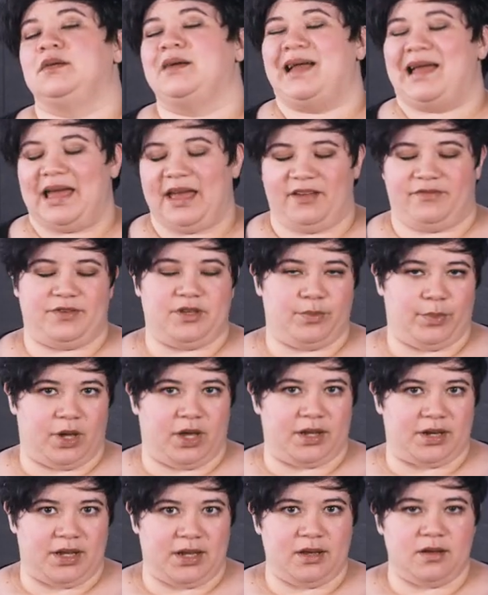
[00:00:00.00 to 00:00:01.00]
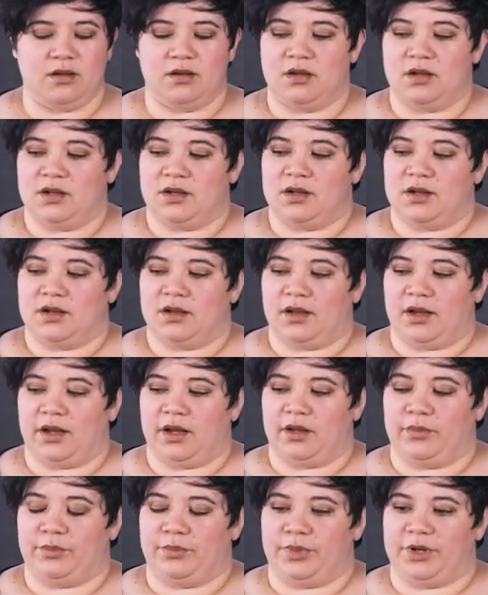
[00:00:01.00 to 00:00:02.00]
heavy body,
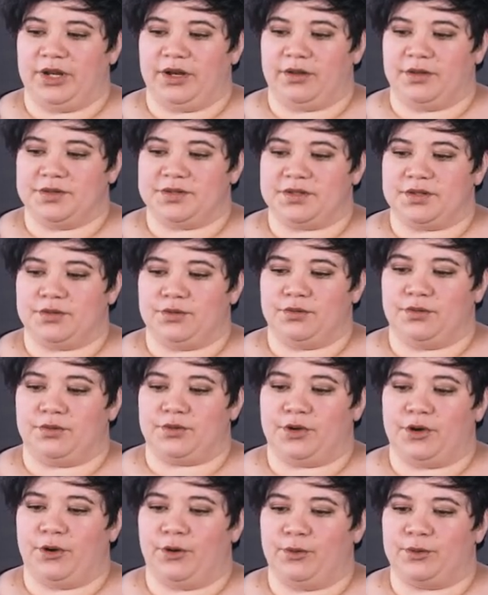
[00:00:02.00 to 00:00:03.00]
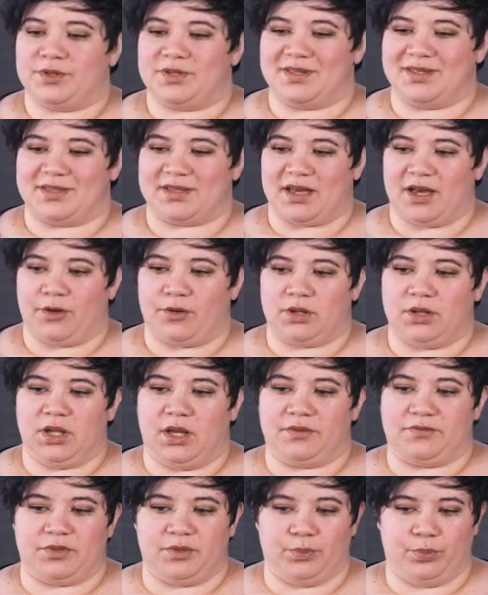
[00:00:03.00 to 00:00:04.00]
um, but it also coaxes out a
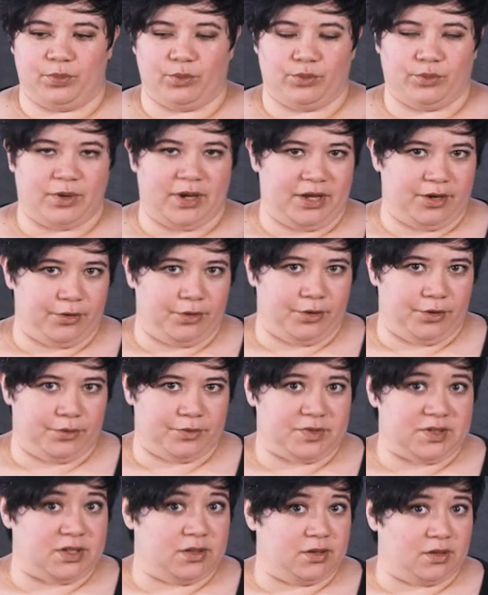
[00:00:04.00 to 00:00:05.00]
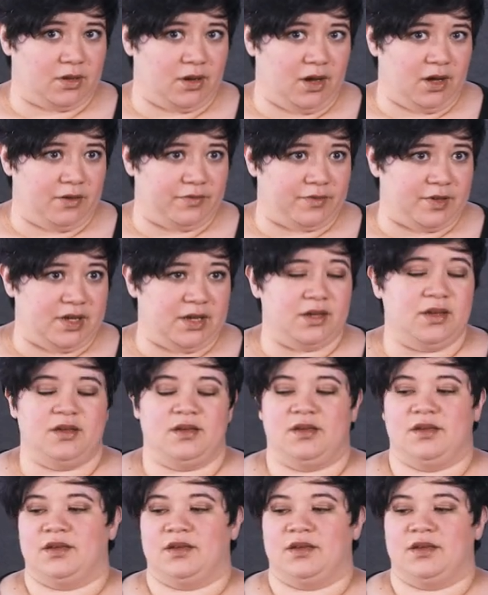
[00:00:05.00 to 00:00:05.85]
lot of the brighter notes in the coffee.